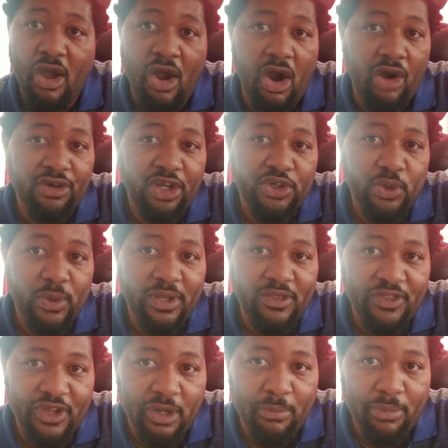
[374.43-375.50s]
are not doing
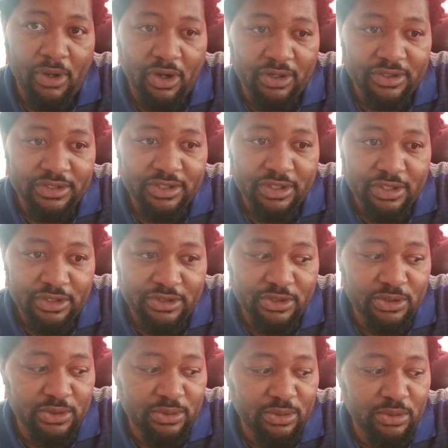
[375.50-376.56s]
their part
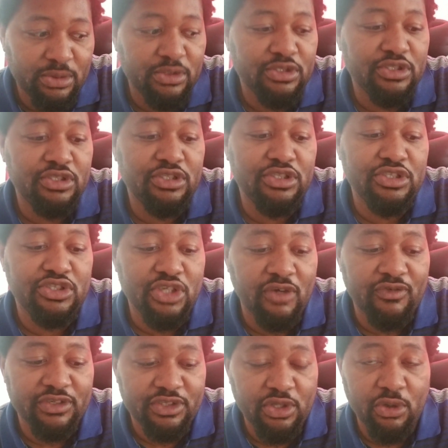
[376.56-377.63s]
to
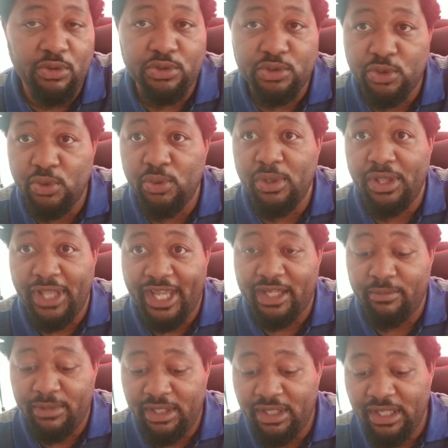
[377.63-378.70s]
service those who, like
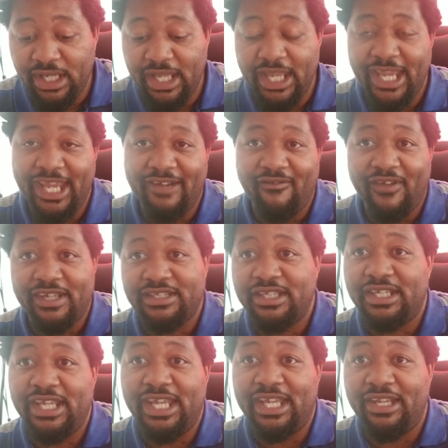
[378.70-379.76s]
me,
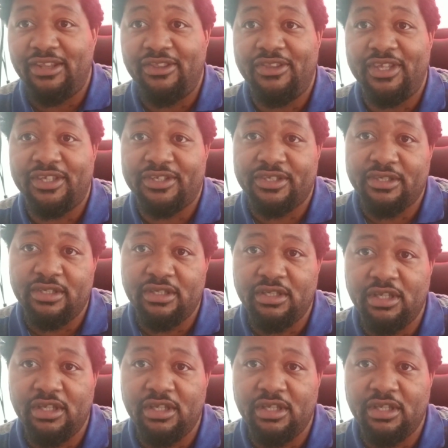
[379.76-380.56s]
invested in this